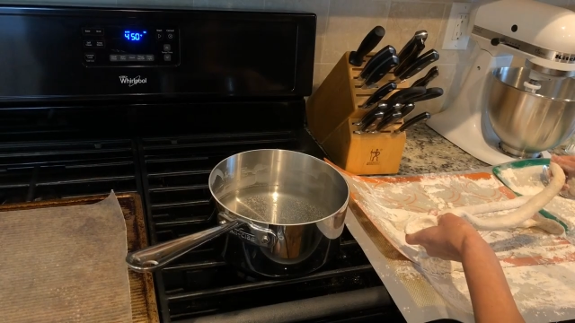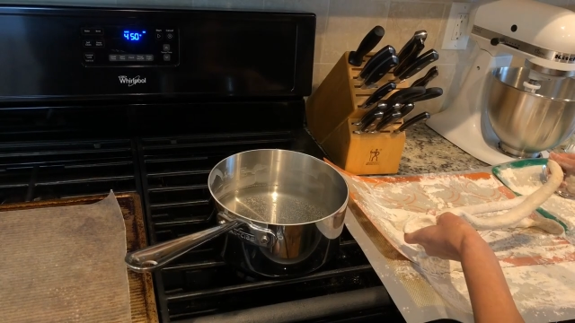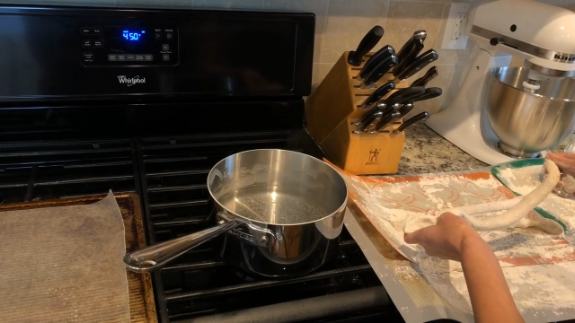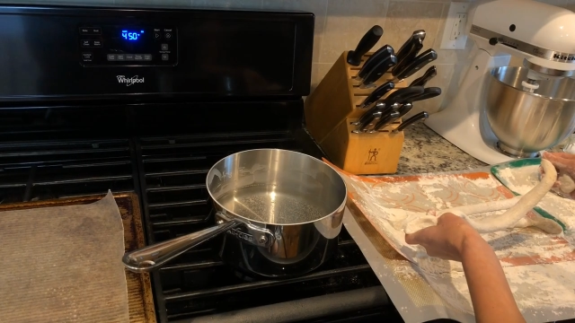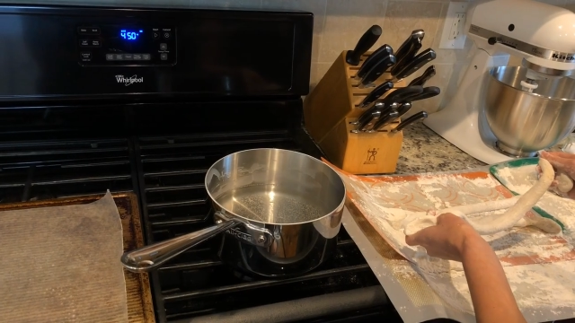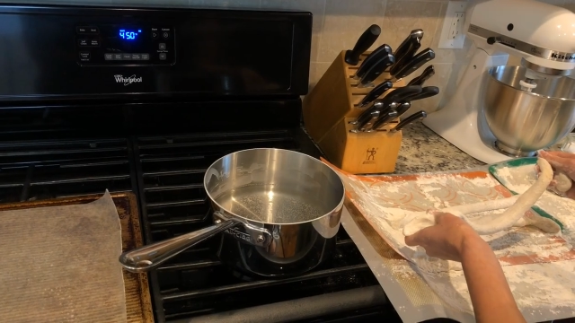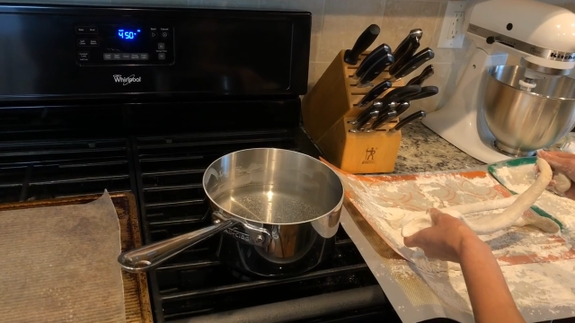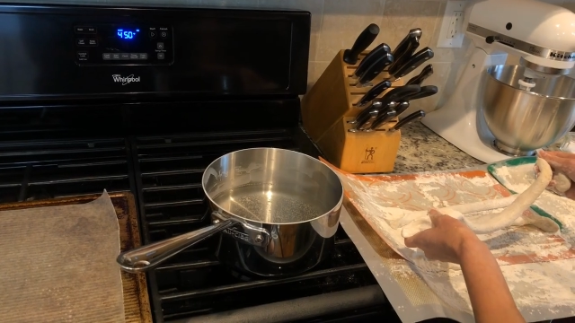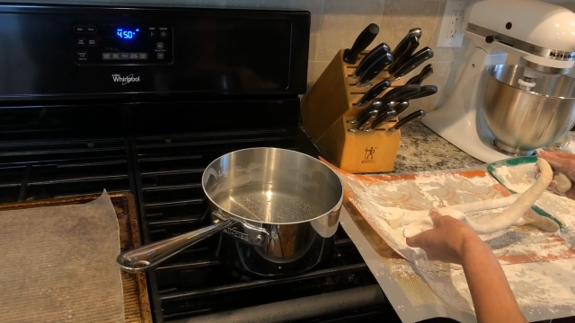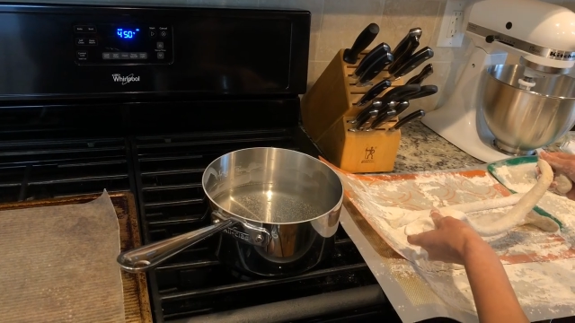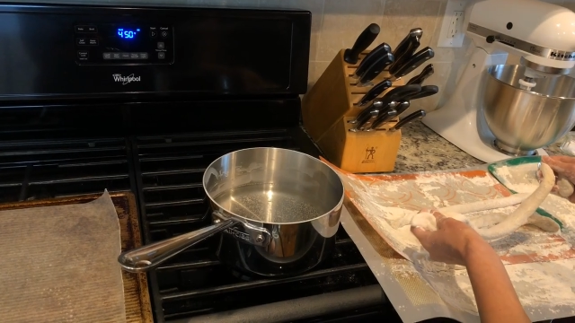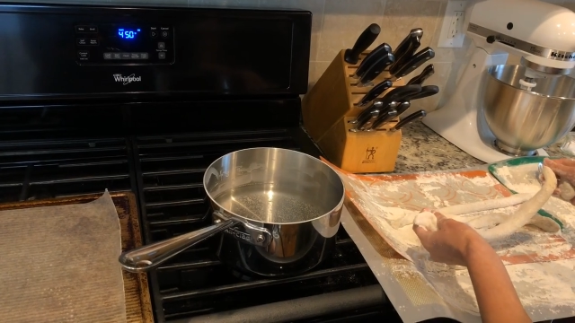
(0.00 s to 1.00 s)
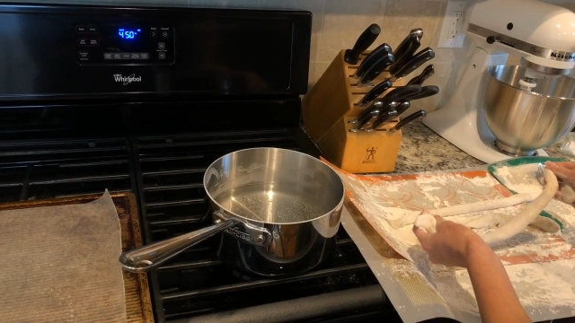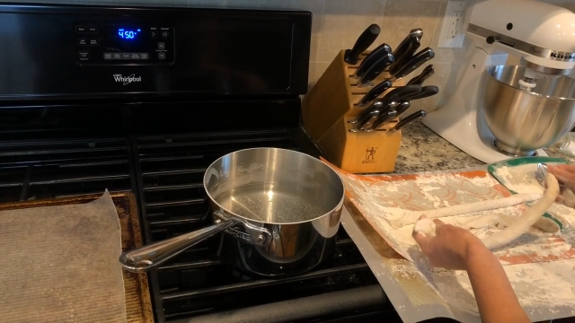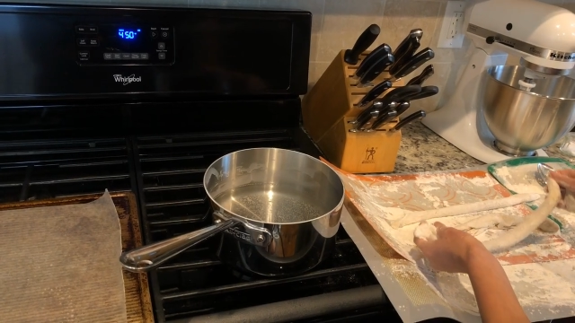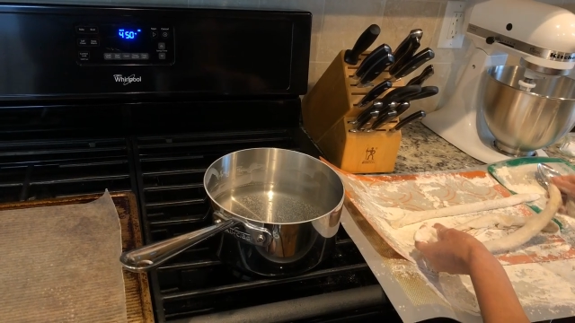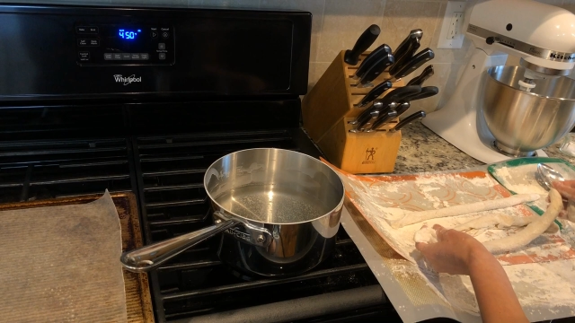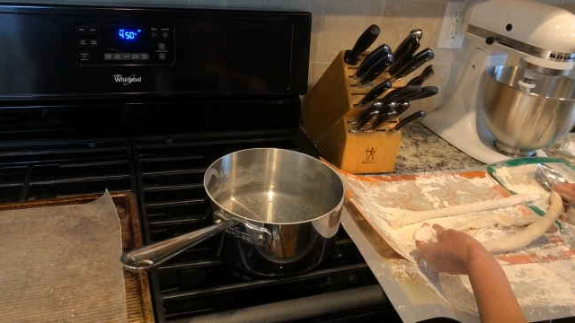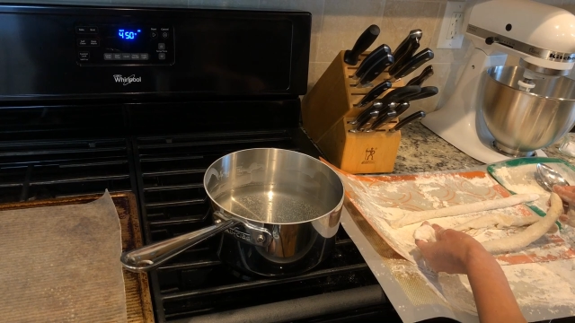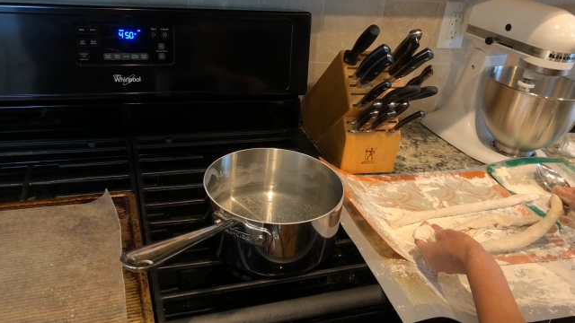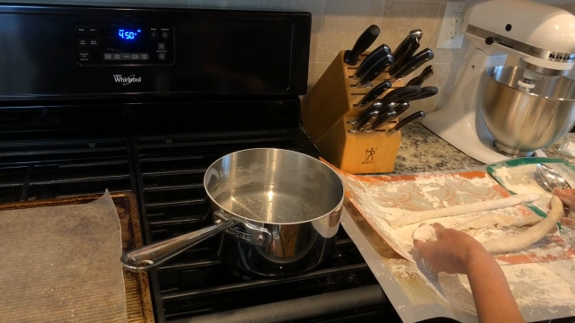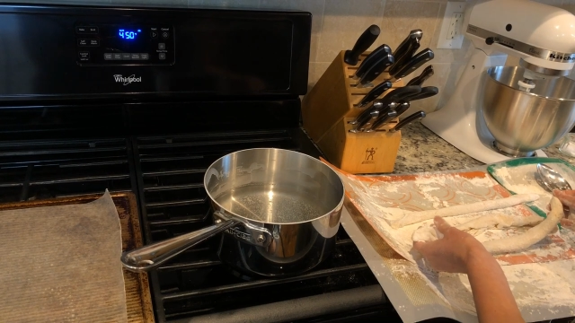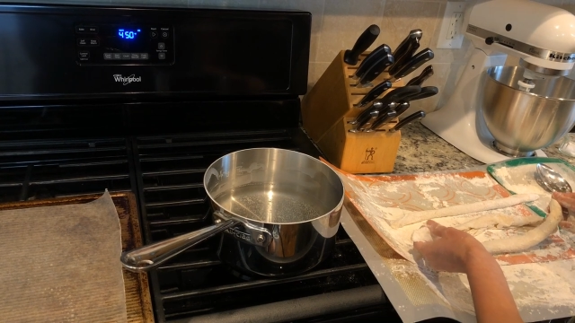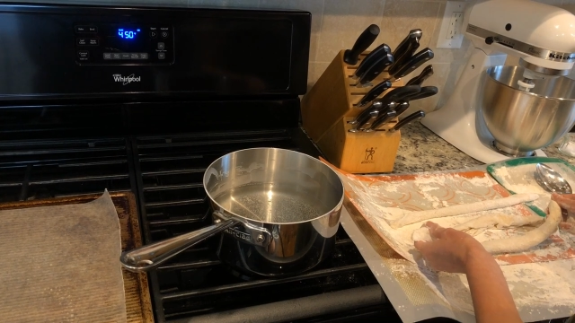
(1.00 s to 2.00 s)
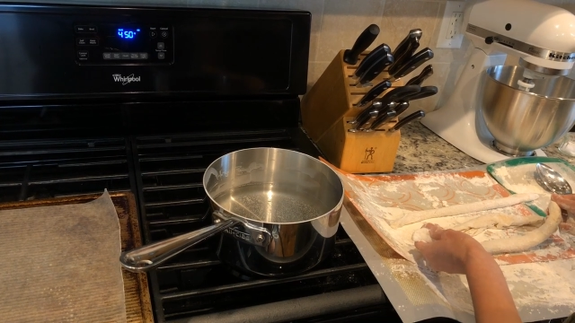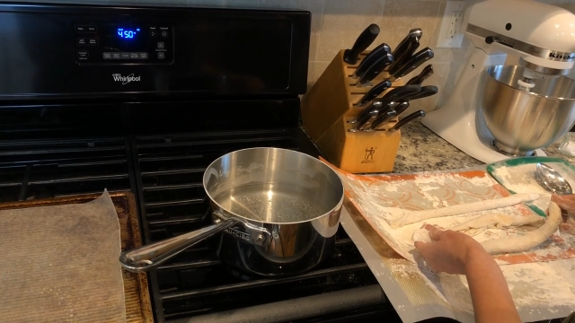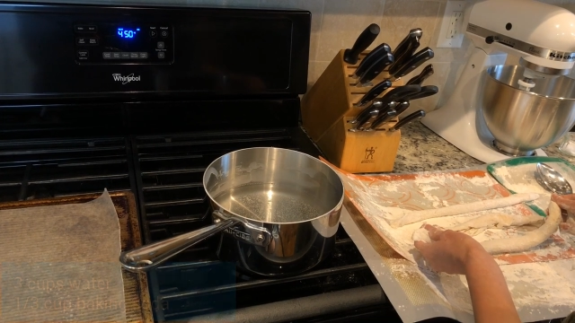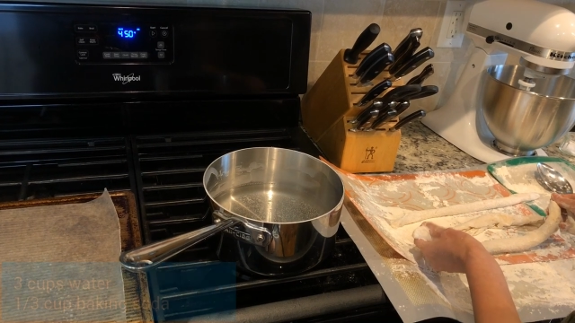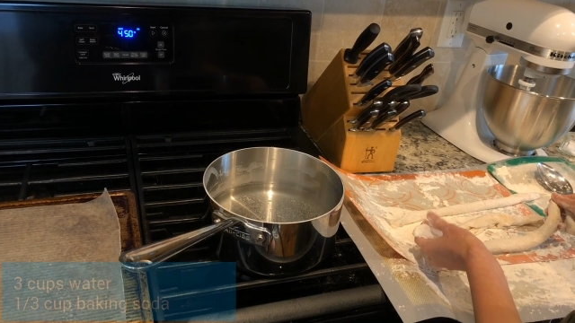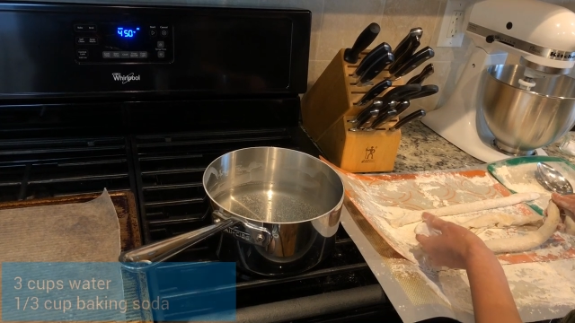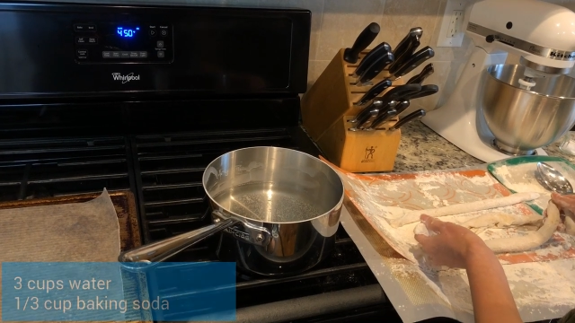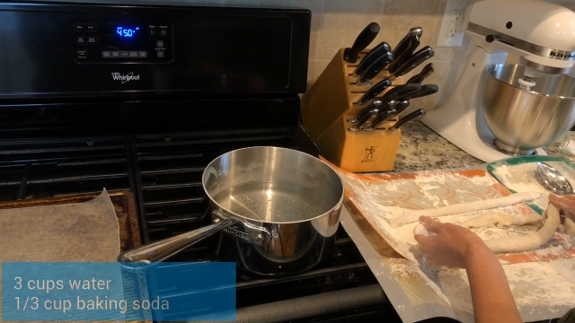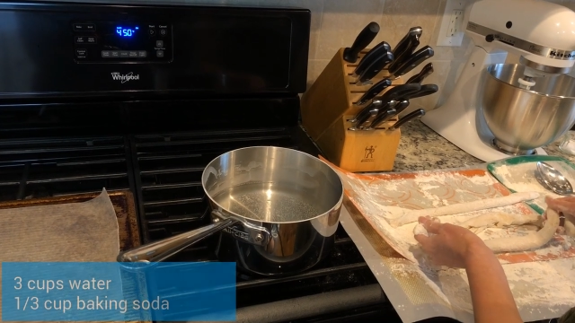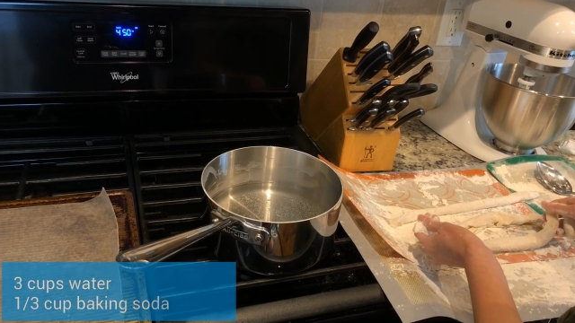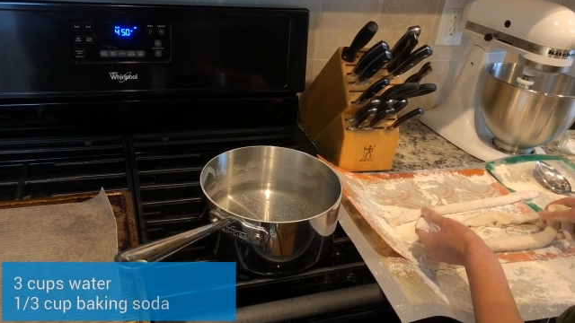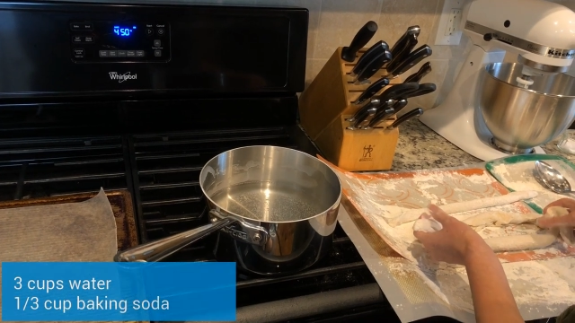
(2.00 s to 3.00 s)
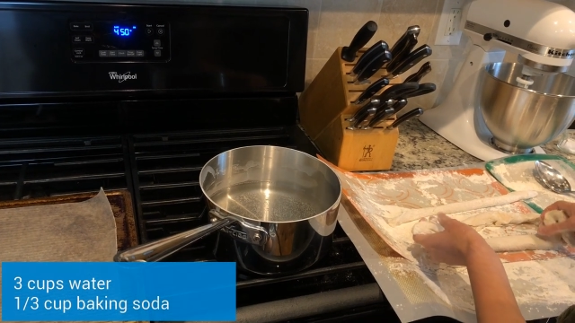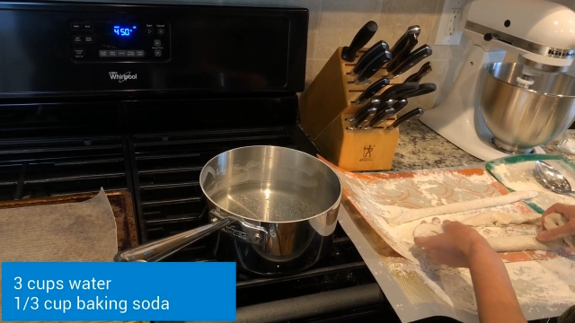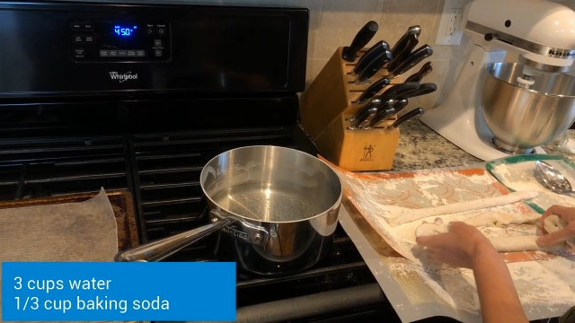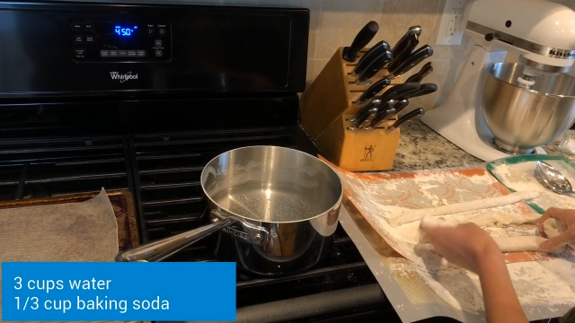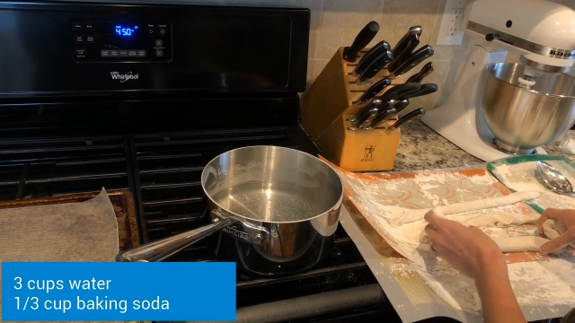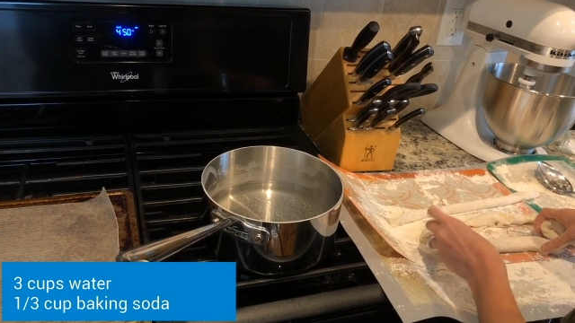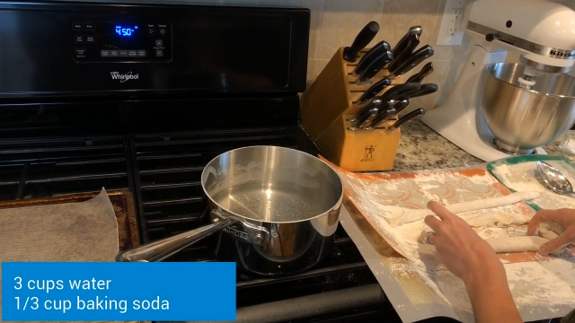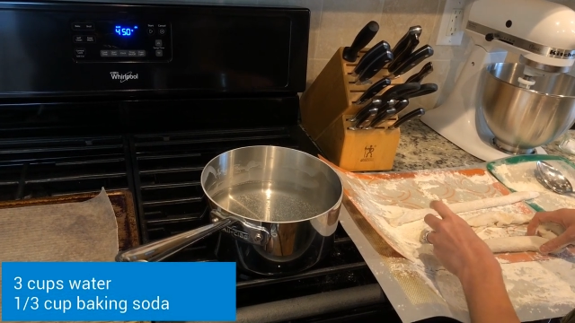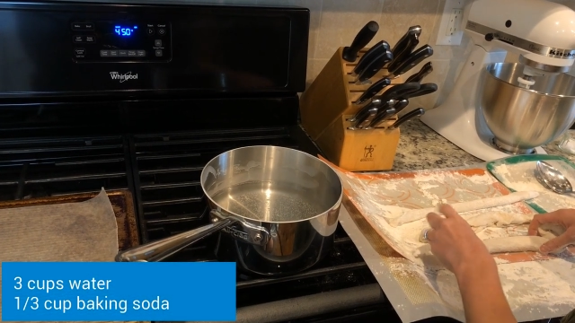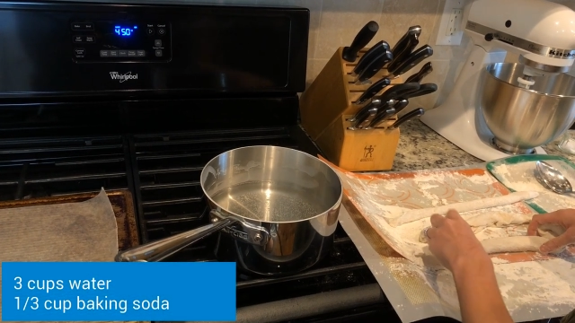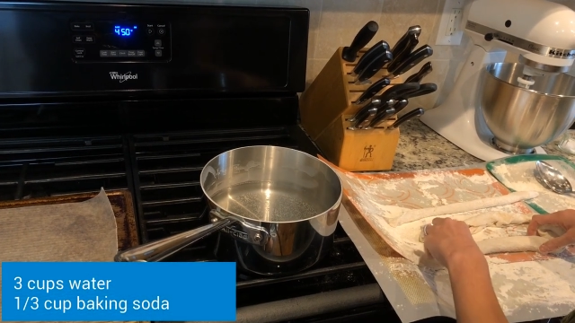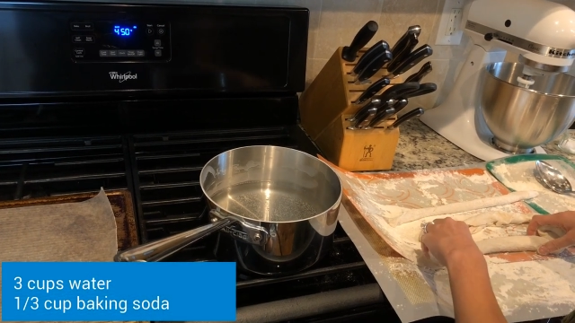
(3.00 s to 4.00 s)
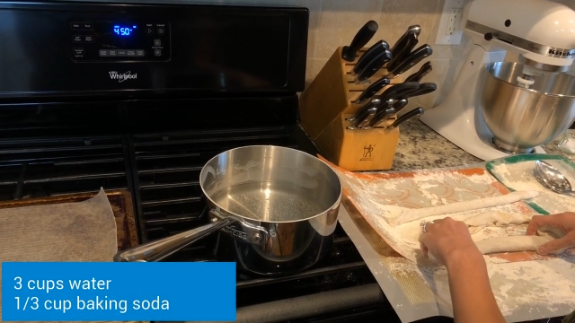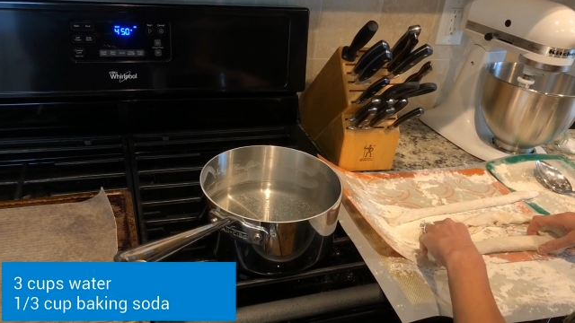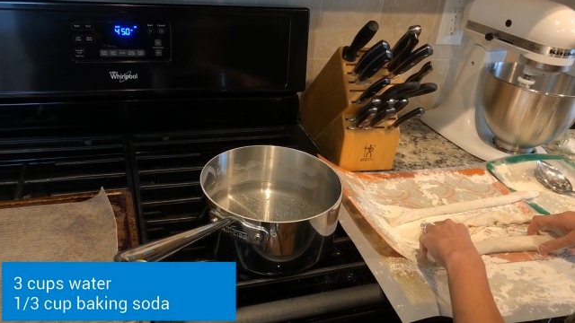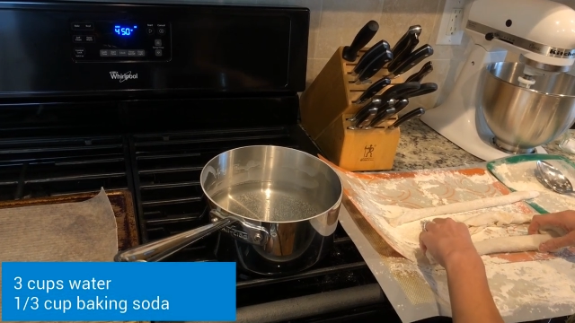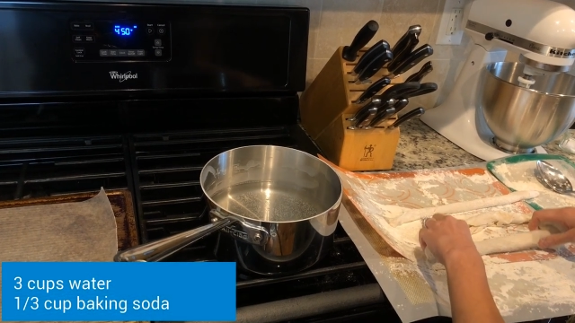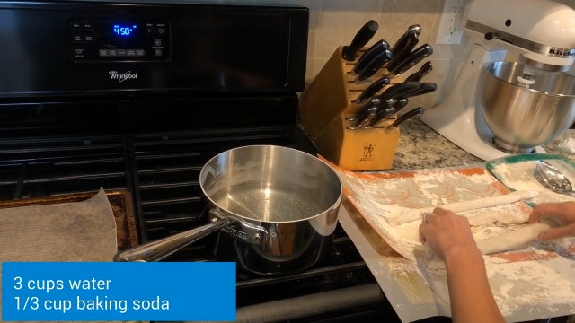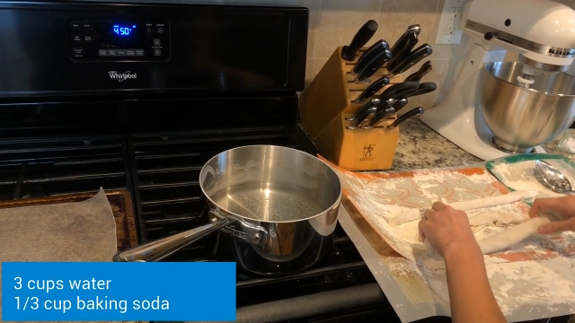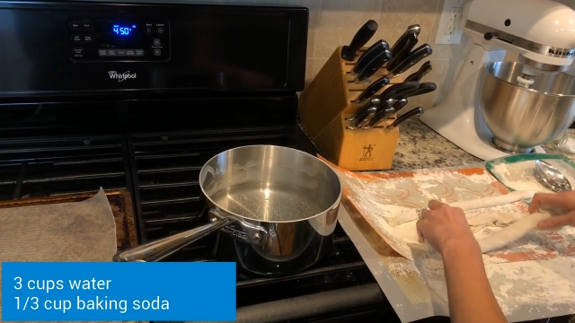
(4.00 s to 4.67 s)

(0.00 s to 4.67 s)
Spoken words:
[unreadable: no face in view]